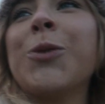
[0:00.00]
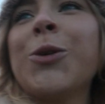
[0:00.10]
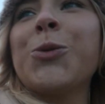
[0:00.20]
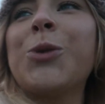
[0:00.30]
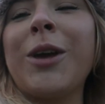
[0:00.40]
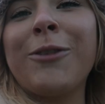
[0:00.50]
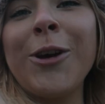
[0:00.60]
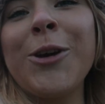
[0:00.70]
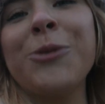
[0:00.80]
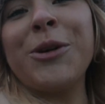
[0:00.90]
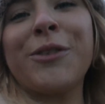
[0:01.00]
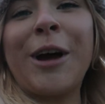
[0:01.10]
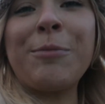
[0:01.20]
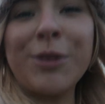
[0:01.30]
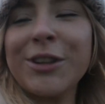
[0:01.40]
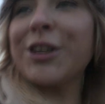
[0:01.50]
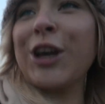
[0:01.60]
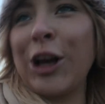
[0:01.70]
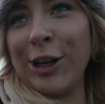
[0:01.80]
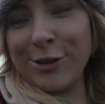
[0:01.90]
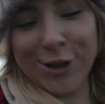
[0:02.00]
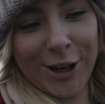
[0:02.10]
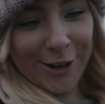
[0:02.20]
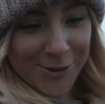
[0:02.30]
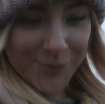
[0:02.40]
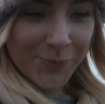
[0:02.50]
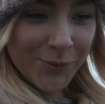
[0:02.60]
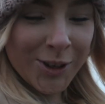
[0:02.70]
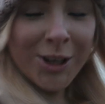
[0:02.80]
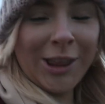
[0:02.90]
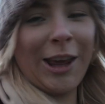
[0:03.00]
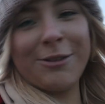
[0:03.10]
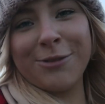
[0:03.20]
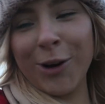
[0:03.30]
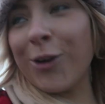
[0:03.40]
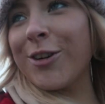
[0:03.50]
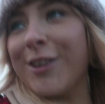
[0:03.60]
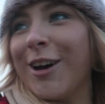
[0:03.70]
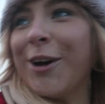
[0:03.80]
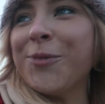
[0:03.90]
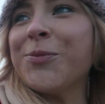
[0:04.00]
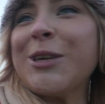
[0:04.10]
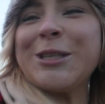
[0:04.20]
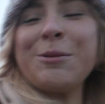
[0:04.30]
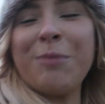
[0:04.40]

Yes. We've, we've come to the conclusion that Florida is